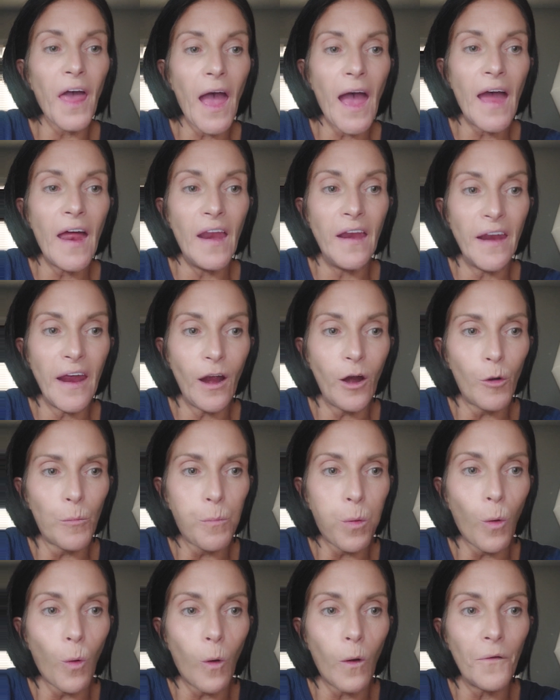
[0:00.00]
that an
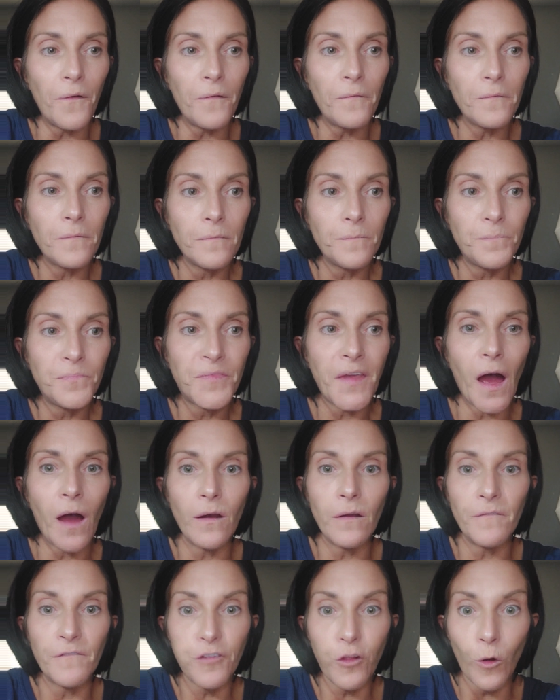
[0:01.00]
airport
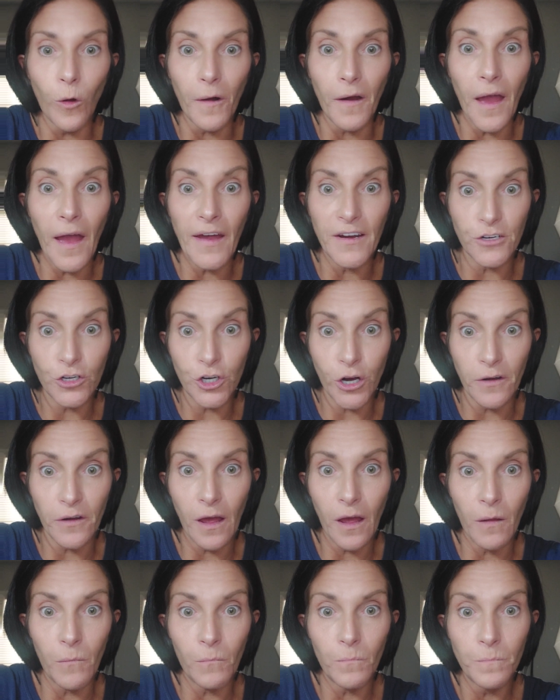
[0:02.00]
down in Florida had to shut
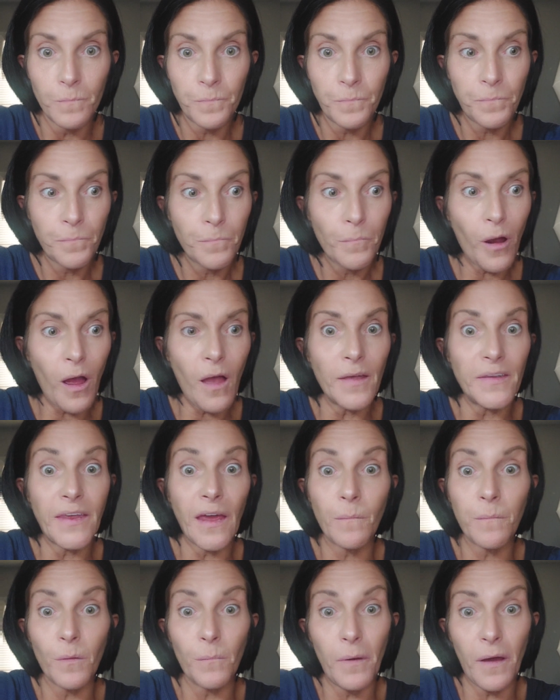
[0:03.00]
down. Probably
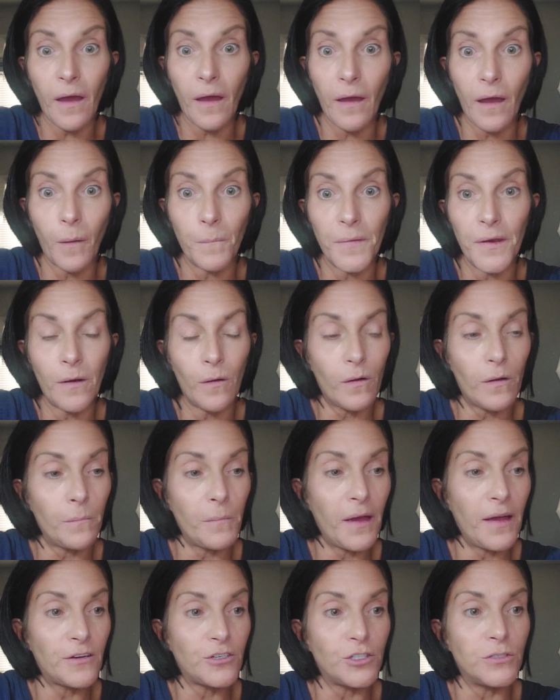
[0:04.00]
Tampa Bay. I mean, I'd
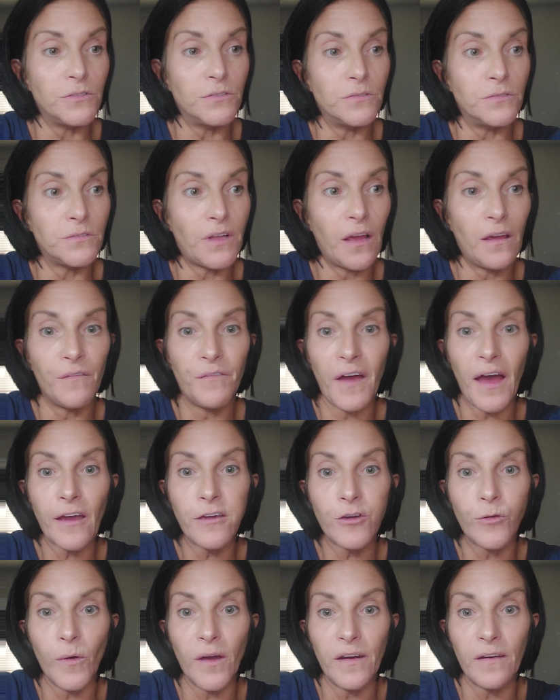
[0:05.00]
imagine they
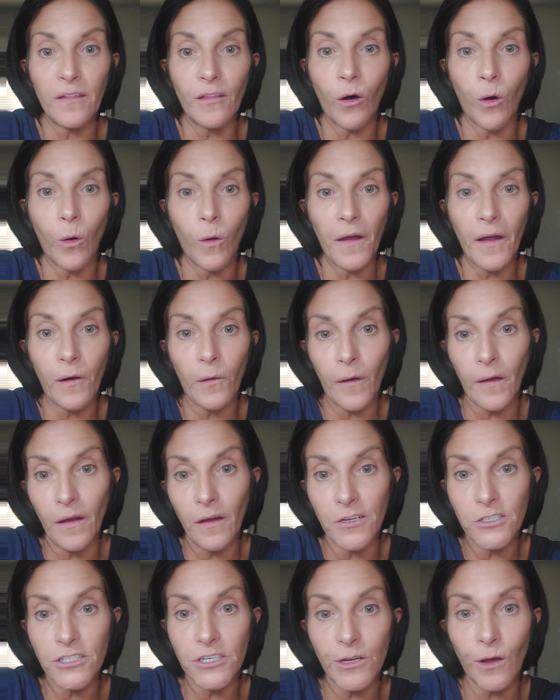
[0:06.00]
evacuated the whole
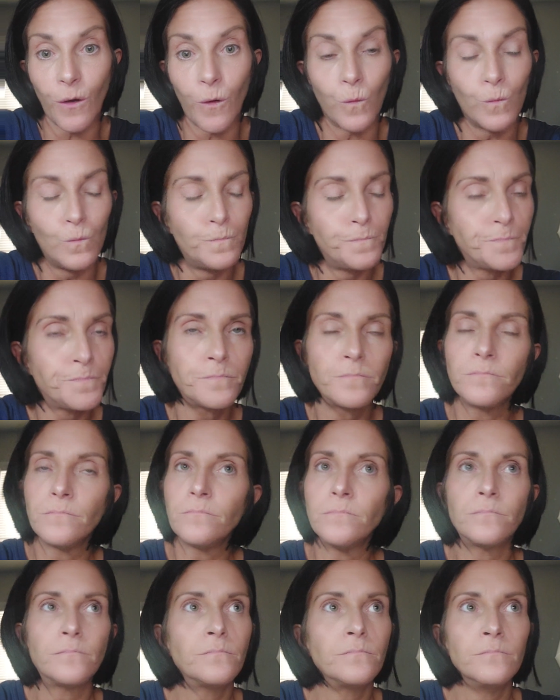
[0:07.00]
area, so
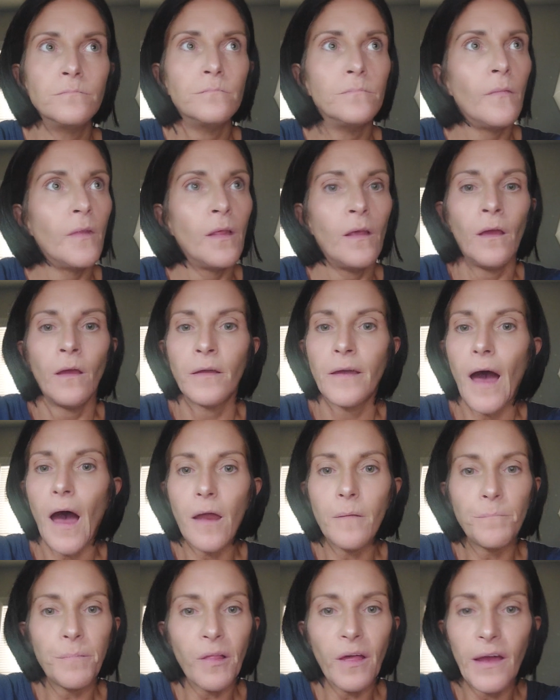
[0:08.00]

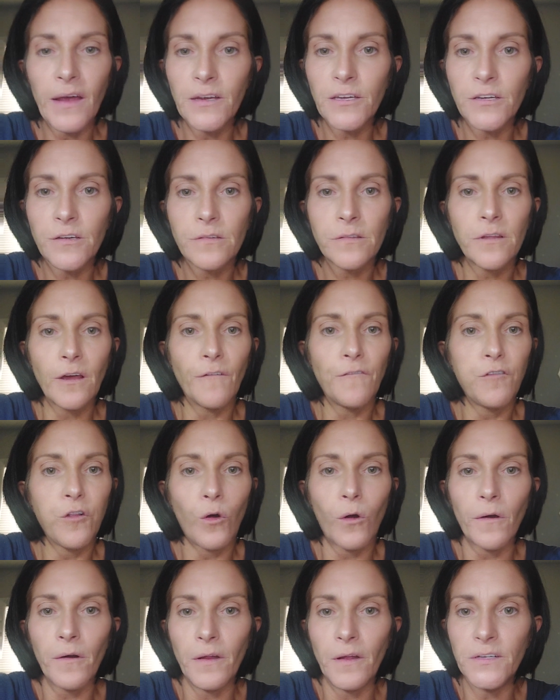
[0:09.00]
God bless the
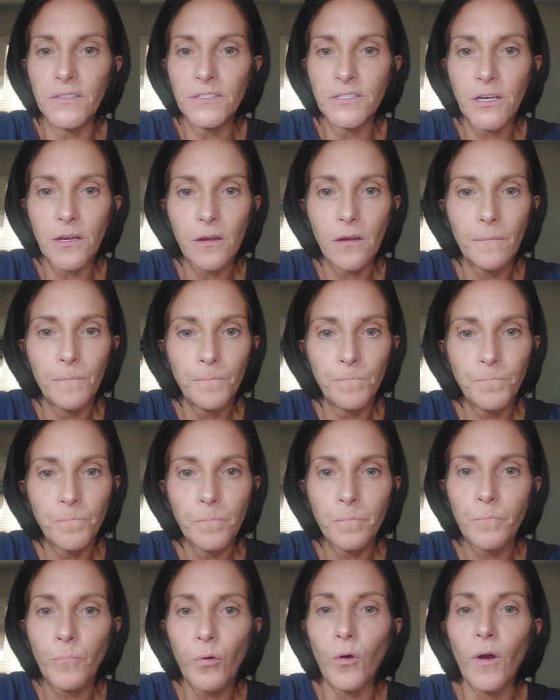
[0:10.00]
Floridians.
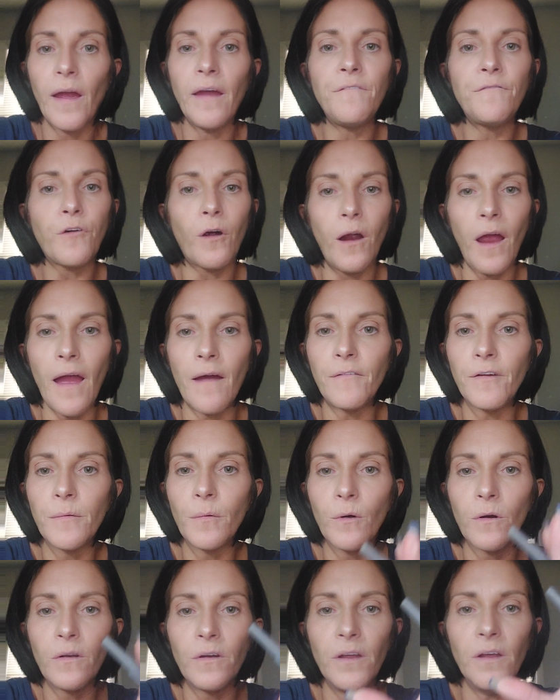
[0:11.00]
Pray for
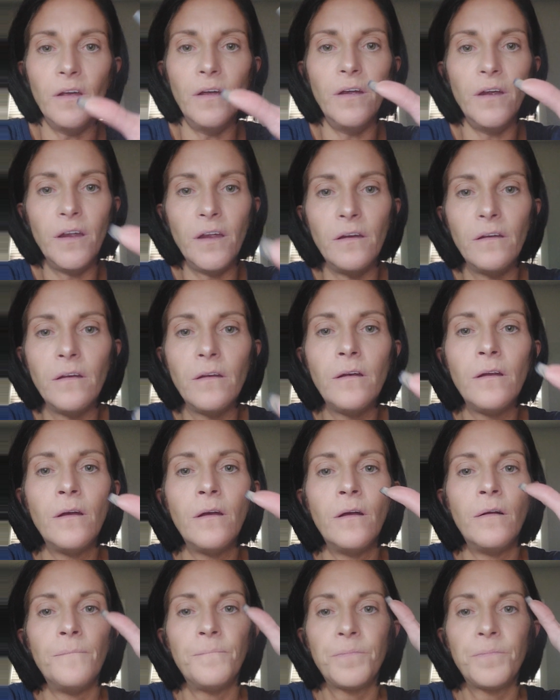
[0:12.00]
everyone in